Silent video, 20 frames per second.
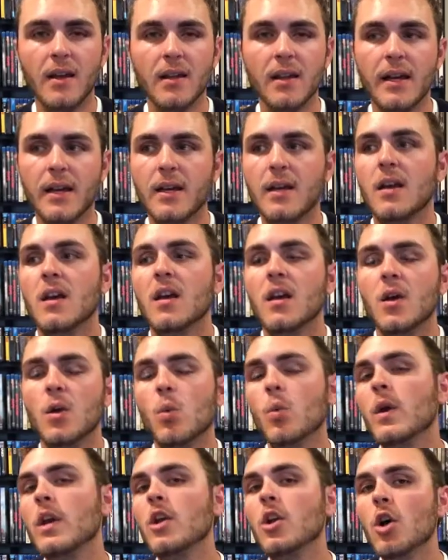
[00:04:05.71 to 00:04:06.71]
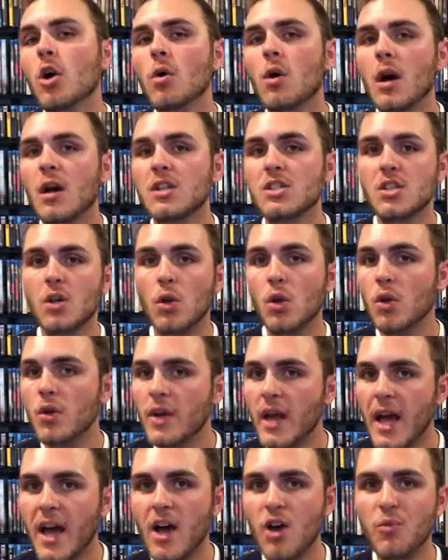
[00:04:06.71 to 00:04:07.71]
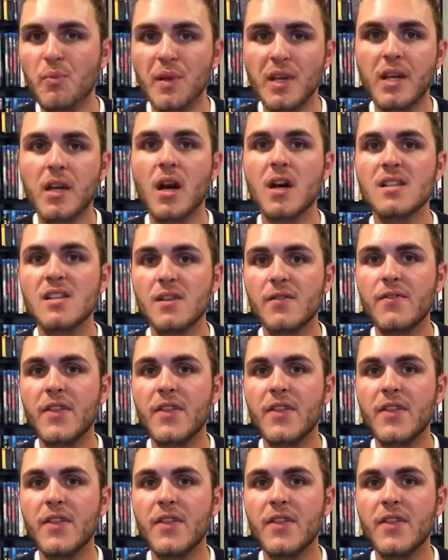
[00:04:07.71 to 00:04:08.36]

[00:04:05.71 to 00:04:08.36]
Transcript: Like we know Han Solo now because